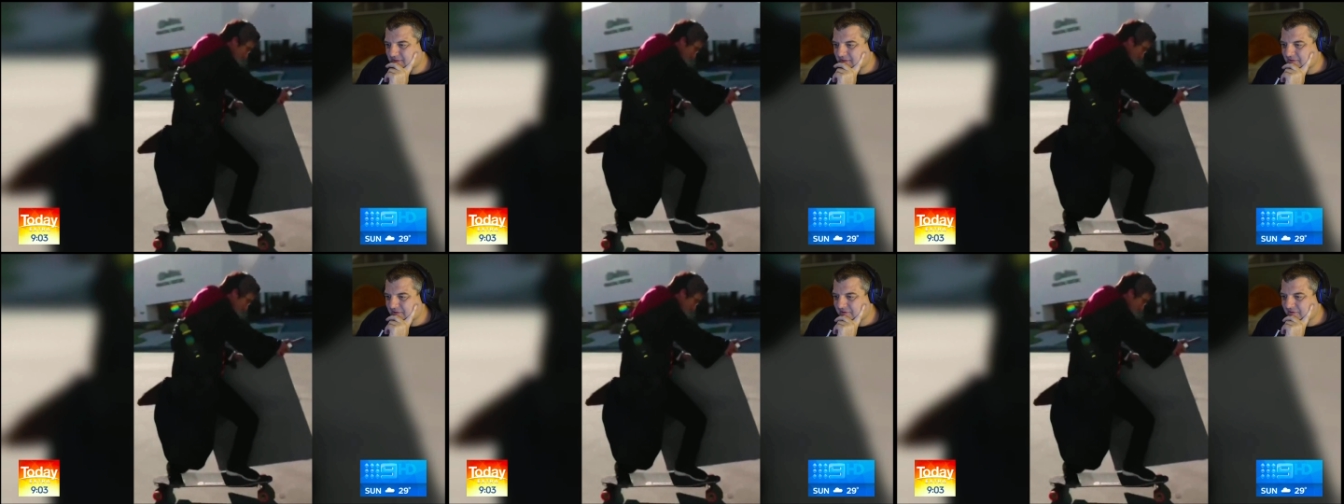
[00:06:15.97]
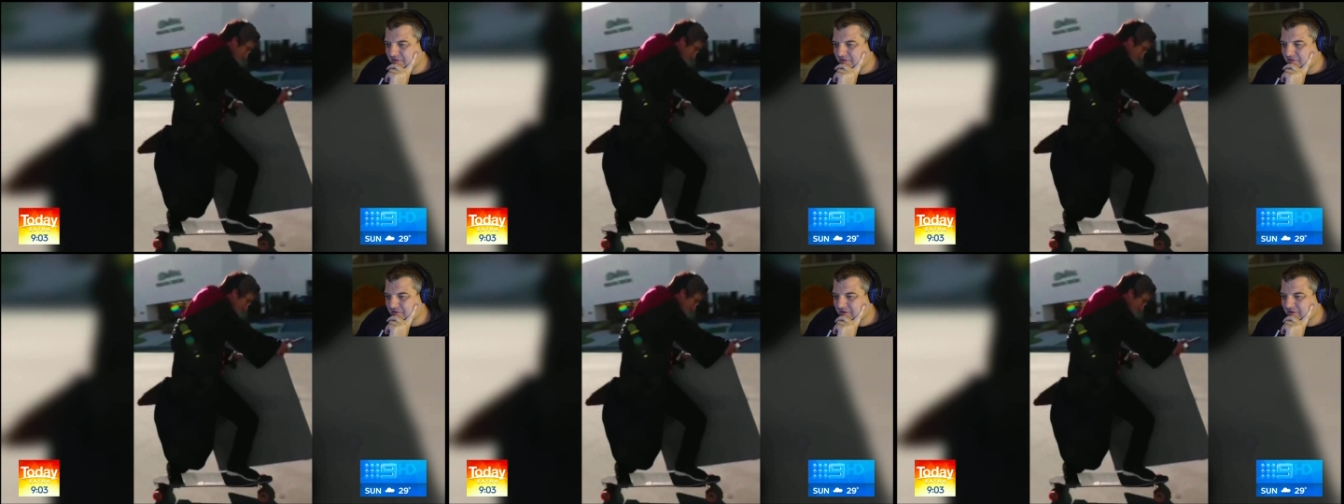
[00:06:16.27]
He's
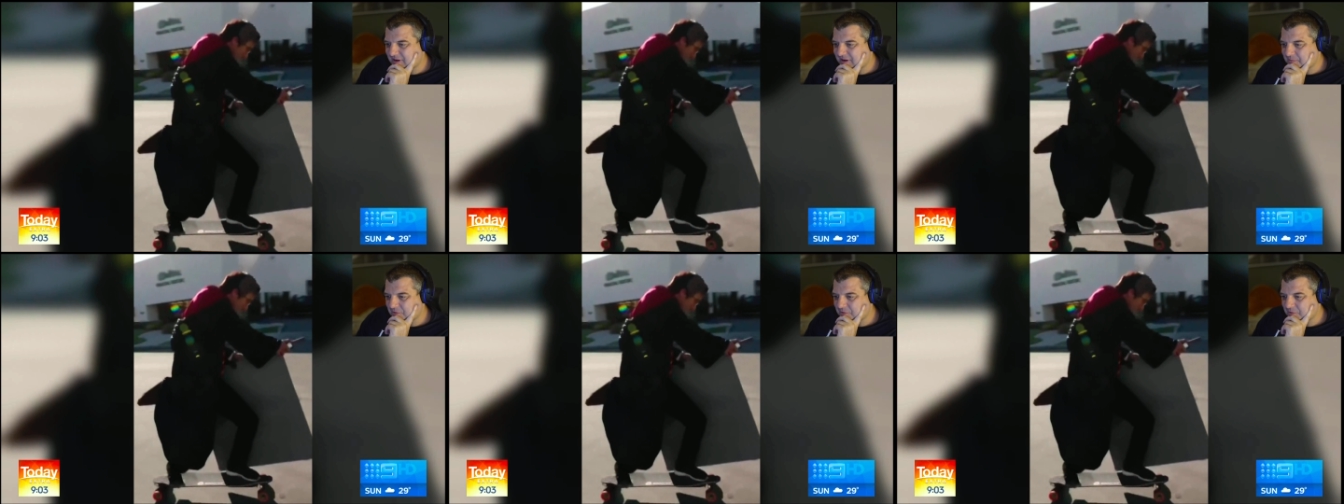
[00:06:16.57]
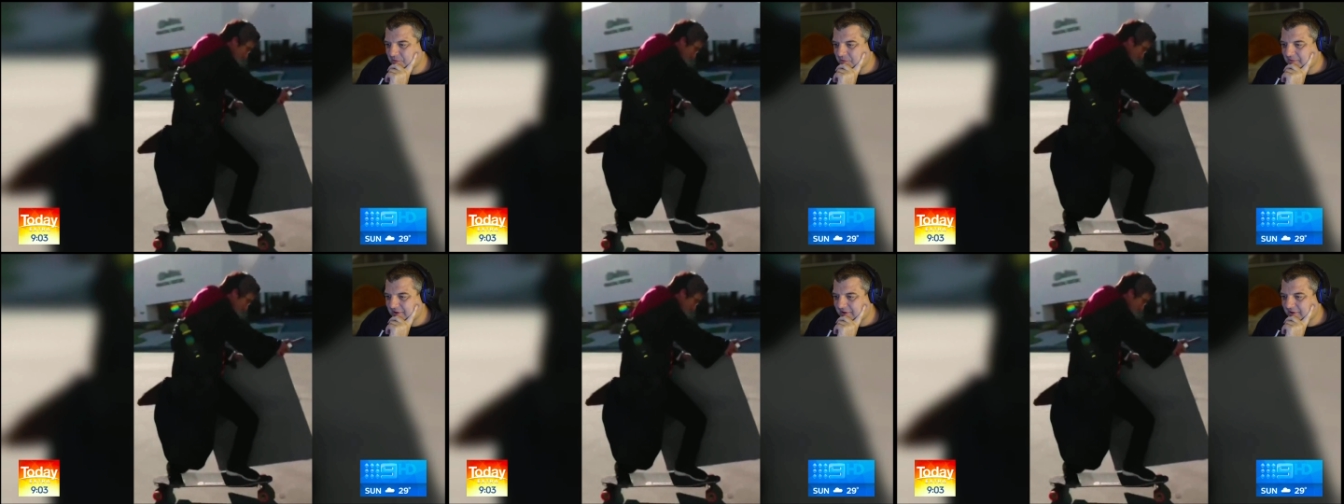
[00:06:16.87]
using his
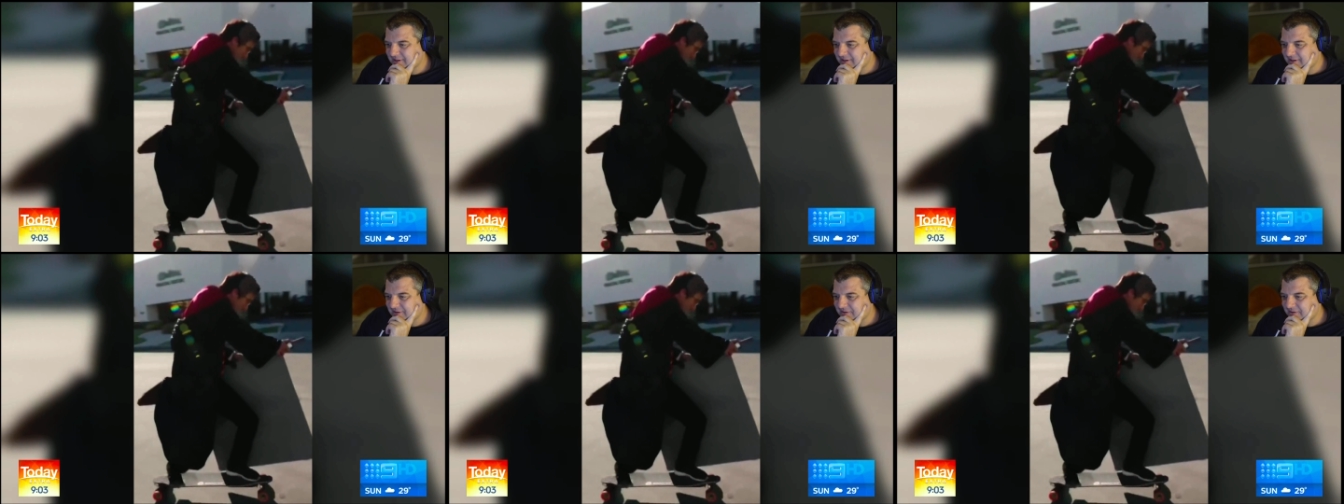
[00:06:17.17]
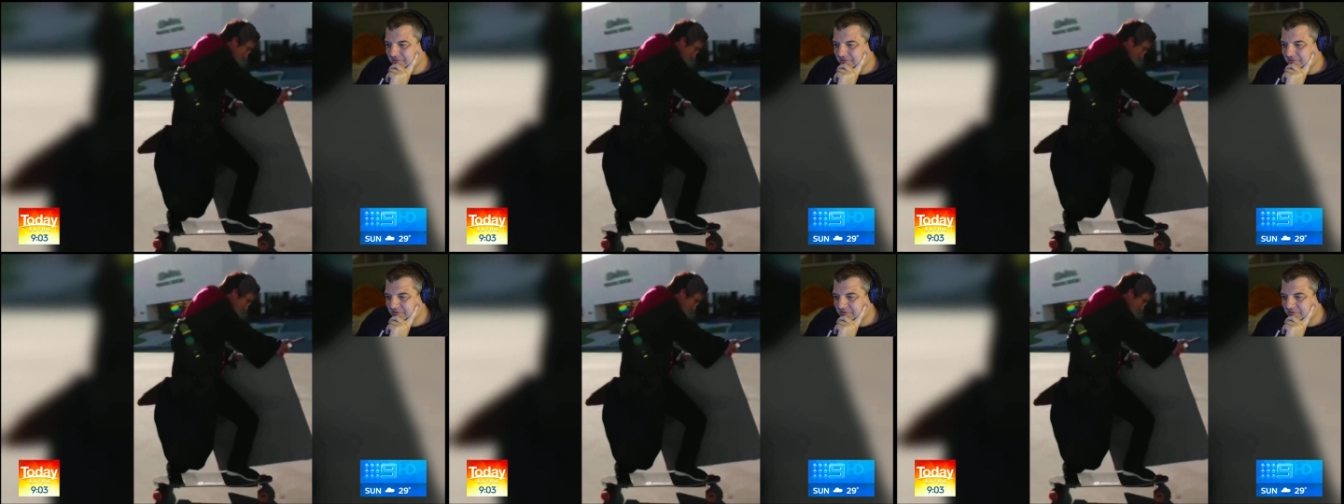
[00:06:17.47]
skateboard, but I
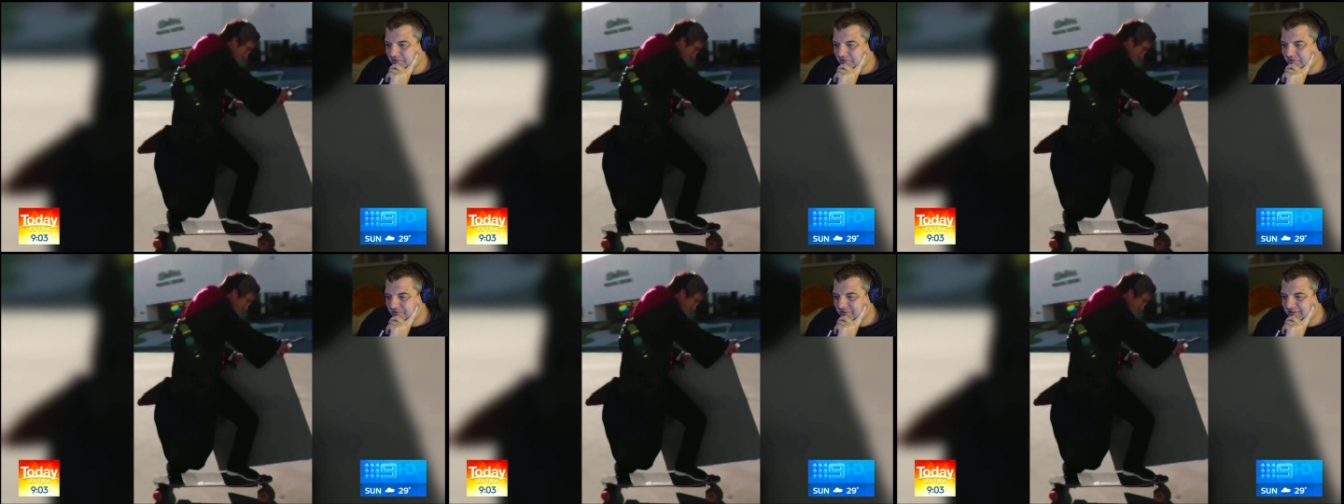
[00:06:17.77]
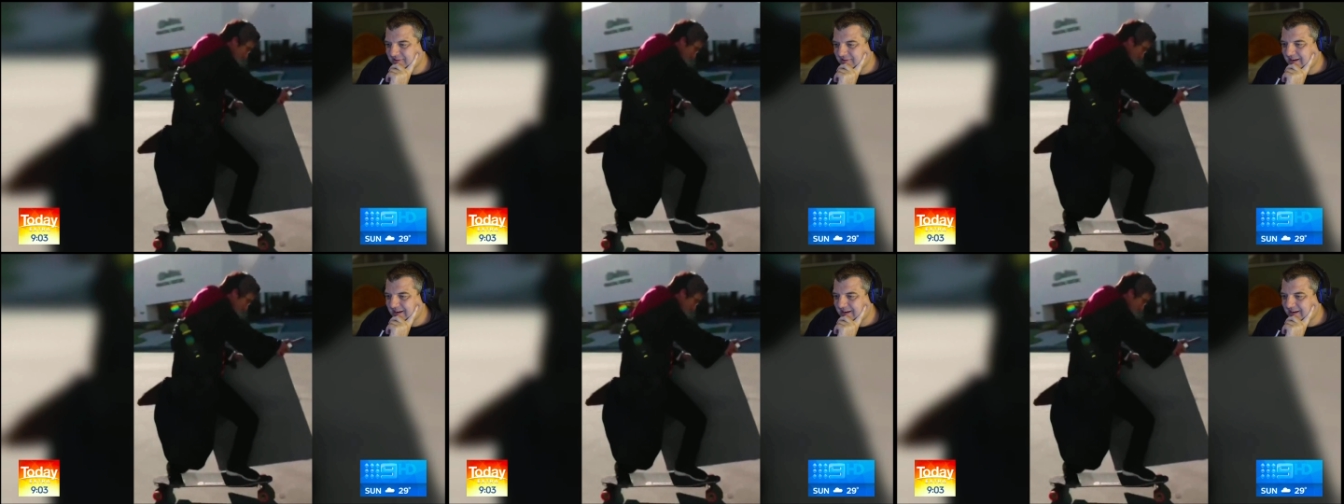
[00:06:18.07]
think
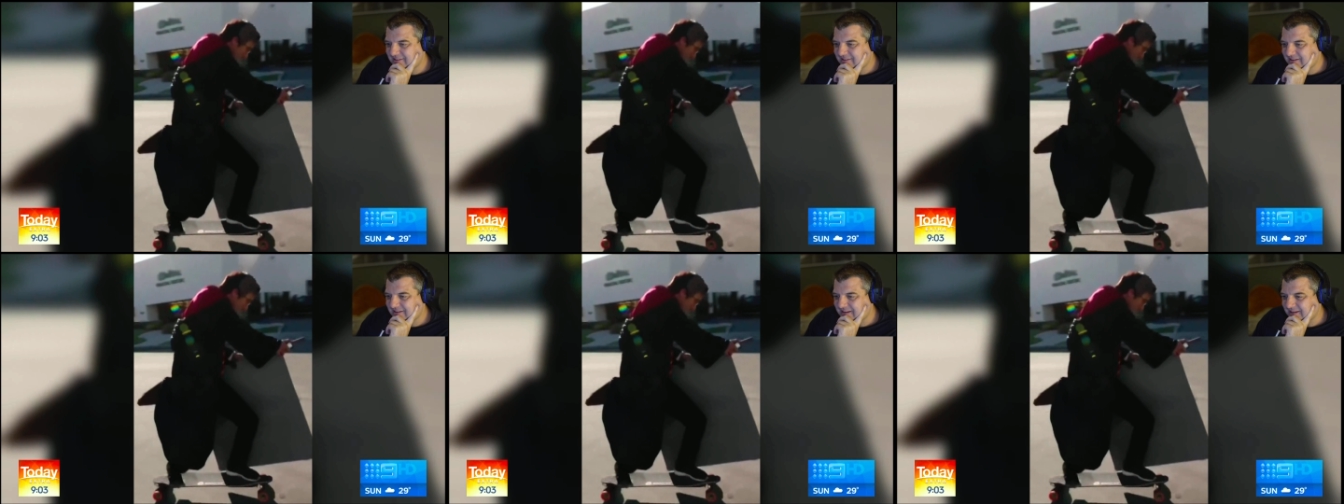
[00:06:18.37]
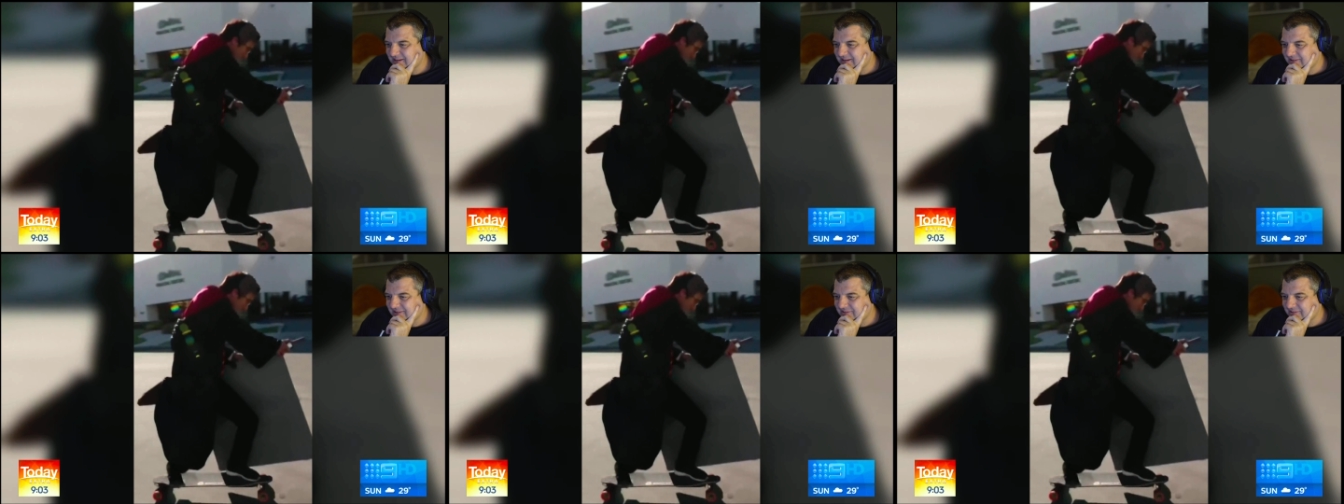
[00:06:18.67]
with his editing,